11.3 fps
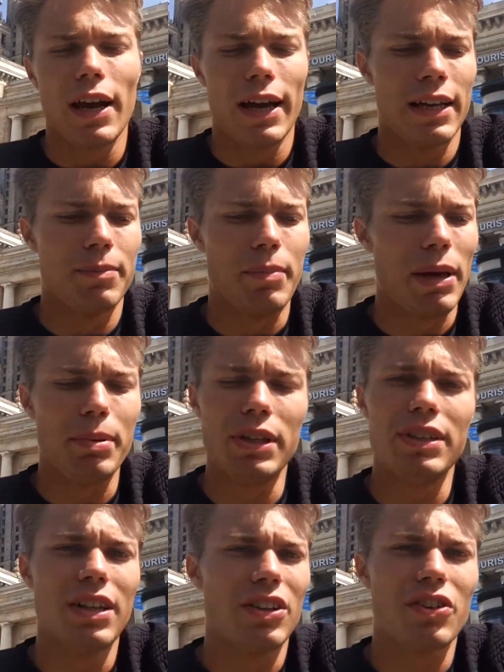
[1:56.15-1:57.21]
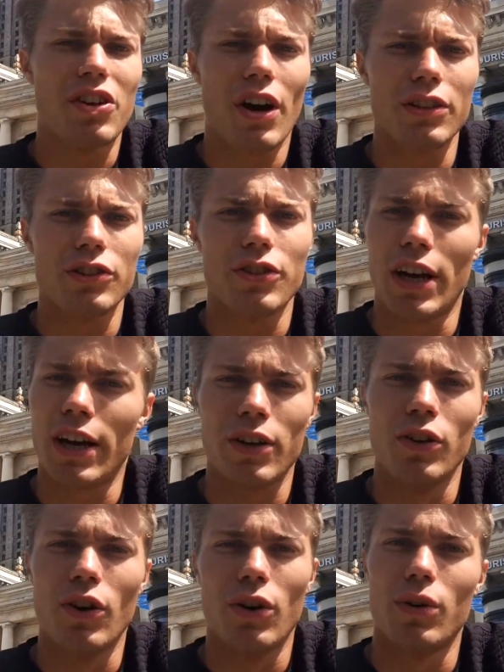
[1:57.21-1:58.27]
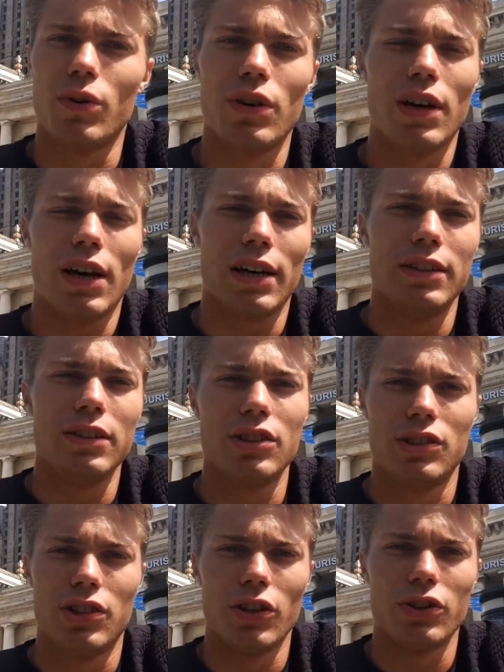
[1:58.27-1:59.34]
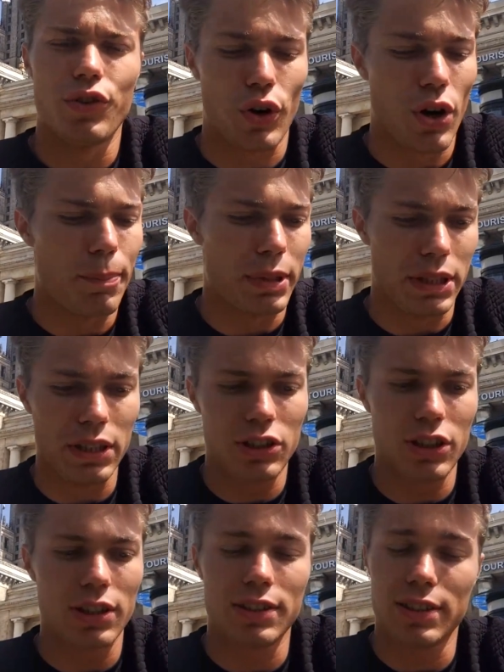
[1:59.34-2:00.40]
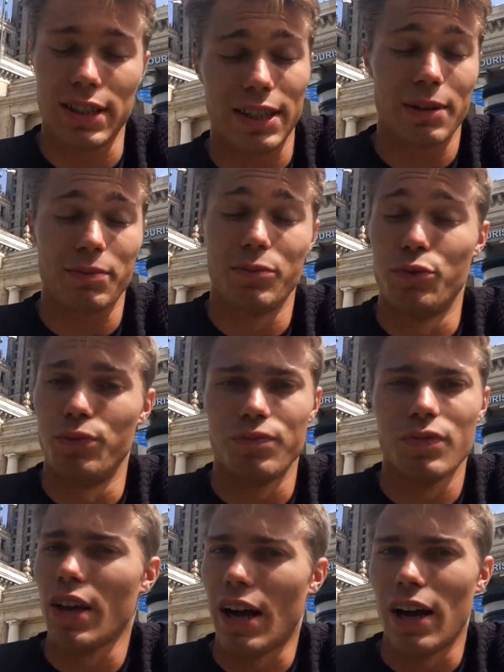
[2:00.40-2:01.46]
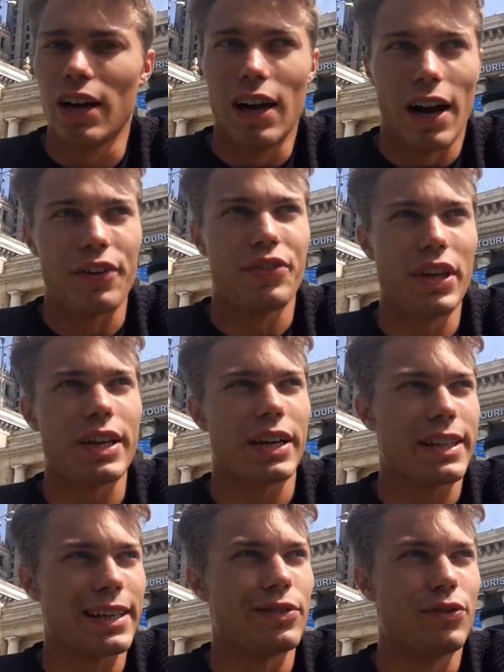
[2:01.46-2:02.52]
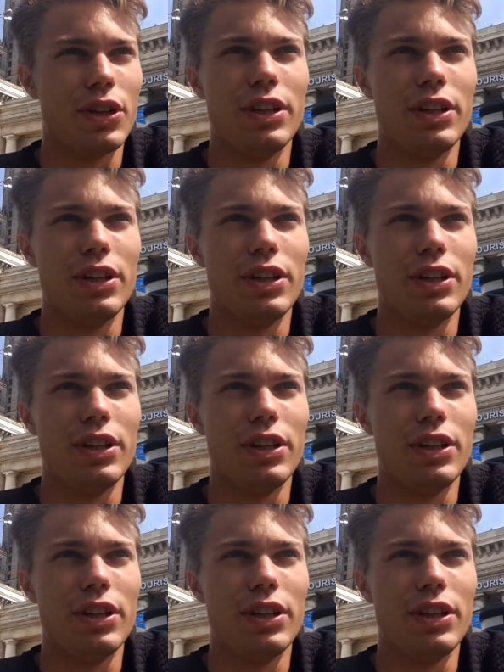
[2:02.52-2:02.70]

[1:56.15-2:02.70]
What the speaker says: And maybe another country, I don't know. I need to search for competitions, and I think I can